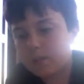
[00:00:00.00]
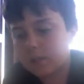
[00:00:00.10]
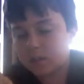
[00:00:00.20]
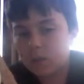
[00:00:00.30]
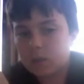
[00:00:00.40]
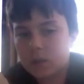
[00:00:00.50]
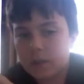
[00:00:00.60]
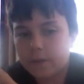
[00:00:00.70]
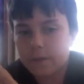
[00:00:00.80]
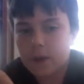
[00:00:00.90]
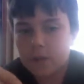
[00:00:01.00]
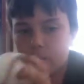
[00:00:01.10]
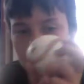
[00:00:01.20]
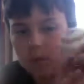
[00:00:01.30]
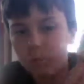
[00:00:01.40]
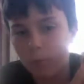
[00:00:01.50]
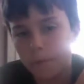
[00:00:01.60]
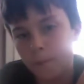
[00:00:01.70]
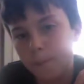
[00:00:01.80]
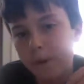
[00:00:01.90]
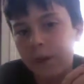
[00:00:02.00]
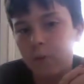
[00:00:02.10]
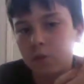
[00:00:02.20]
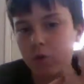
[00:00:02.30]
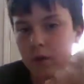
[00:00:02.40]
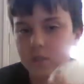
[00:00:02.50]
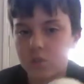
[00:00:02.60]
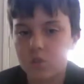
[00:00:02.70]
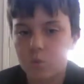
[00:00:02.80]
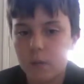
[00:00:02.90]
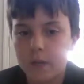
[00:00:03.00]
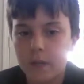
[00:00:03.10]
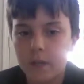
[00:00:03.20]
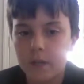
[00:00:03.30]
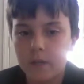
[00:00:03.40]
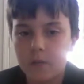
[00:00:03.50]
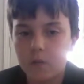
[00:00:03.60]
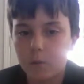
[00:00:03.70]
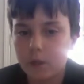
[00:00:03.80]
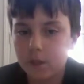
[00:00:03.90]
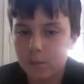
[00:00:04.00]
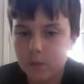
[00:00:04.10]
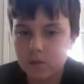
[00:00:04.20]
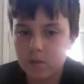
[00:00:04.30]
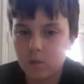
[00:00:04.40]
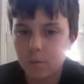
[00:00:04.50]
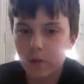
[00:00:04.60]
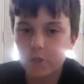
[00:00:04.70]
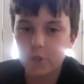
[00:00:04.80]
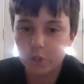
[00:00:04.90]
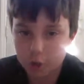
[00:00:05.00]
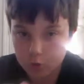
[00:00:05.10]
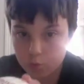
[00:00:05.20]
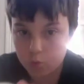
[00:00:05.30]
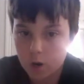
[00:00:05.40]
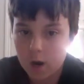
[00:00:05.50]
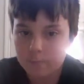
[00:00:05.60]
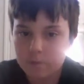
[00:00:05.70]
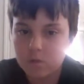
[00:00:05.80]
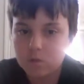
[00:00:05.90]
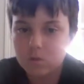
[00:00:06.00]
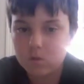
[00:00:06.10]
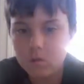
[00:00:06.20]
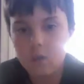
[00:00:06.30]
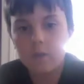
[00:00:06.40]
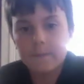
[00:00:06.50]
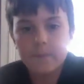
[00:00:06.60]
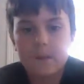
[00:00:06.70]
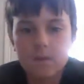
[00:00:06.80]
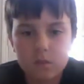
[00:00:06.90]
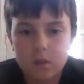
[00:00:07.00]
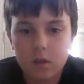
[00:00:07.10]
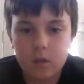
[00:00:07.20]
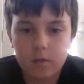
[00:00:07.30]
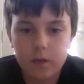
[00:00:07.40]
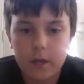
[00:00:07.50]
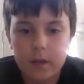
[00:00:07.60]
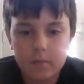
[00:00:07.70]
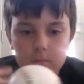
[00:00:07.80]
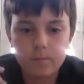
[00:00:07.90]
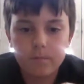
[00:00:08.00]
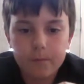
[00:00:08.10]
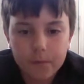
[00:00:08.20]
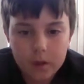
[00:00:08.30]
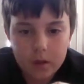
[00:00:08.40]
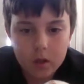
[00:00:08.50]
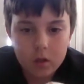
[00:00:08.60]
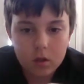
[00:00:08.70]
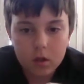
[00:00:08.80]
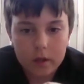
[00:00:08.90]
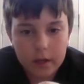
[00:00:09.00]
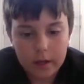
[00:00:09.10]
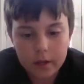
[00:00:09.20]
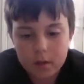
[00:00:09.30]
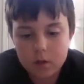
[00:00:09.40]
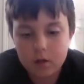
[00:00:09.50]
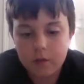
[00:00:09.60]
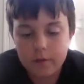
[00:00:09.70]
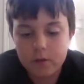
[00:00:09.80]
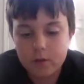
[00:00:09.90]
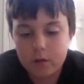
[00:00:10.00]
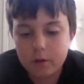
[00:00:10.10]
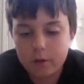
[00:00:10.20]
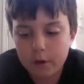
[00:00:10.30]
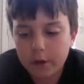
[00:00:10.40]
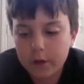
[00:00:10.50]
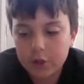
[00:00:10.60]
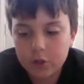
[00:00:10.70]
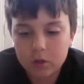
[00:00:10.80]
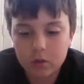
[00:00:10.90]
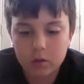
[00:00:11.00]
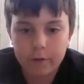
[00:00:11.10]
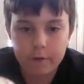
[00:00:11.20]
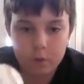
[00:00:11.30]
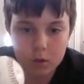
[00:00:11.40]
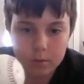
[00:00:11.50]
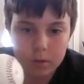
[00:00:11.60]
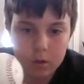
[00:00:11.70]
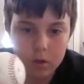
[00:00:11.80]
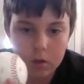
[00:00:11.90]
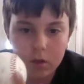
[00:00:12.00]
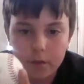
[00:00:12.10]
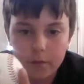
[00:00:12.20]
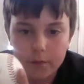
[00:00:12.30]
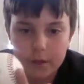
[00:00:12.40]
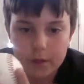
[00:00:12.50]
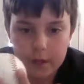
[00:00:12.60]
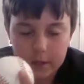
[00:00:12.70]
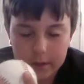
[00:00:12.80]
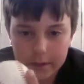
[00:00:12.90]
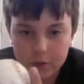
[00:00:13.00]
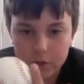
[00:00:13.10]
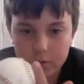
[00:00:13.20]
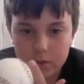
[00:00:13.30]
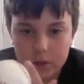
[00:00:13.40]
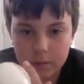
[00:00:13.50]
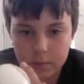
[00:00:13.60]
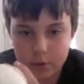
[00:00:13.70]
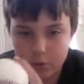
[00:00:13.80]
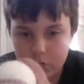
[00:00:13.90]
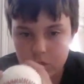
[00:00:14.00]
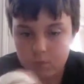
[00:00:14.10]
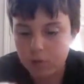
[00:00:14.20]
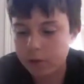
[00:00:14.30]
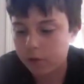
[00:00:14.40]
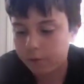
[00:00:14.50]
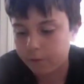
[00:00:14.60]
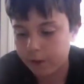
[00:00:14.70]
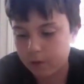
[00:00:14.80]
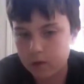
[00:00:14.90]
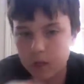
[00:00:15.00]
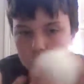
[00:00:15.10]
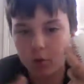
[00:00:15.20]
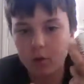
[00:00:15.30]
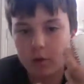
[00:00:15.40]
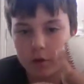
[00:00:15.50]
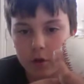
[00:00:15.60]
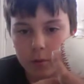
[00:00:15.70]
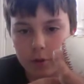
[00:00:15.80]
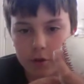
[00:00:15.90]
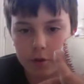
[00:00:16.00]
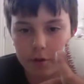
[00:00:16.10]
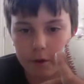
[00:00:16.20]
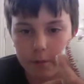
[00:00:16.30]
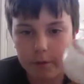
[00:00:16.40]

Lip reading: is it looks like a fastball, but when the batter tries to swing at it, when he commits to the pitch, it just drops. So, yeah. Okay, so, and there's another variation called a forkball. It's kind of like a two-seam, but you spread your fingers out more and you don't put your thumb